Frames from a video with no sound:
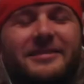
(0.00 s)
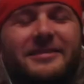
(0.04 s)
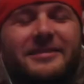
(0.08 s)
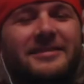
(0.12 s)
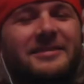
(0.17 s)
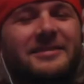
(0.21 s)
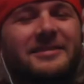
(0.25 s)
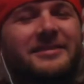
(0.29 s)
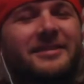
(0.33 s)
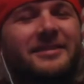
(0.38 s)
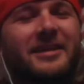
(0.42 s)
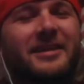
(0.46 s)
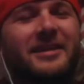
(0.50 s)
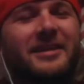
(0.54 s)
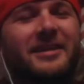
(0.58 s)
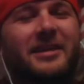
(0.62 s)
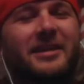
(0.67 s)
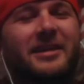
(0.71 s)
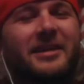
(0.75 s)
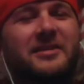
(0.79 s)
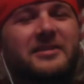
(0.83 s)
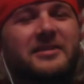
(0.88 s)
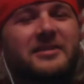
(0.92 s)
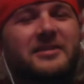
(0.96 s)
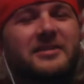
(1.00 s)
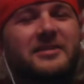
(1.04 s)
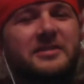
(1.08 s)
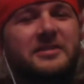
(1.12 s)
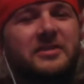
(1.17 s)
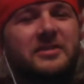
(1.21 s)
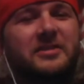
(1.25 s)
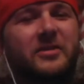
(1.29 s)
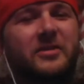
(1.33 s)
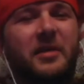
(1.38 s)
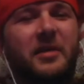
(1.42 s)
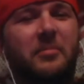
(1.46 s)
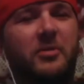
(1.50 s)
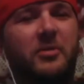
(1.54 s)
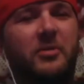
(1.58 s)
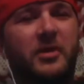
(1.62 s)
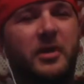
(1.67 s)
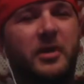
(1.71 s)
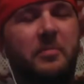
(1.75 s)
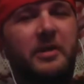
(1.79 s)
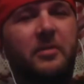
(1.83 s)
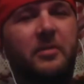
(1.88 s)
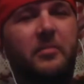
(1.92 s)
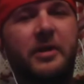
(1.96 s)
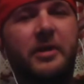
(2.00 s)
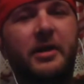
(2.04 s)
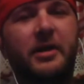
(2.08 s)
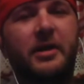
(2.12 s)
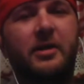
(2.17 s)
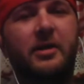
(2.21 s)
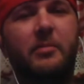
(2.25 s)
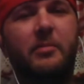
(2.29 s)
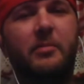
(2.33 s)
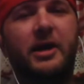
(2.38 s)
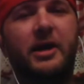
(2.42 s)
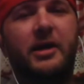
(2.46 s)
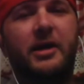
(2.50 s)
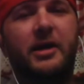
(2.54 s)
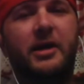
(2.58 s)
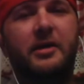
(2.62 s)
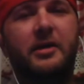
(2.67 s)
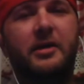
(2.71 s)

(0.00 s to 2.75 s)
No, still kind of broke up a little bit on my end.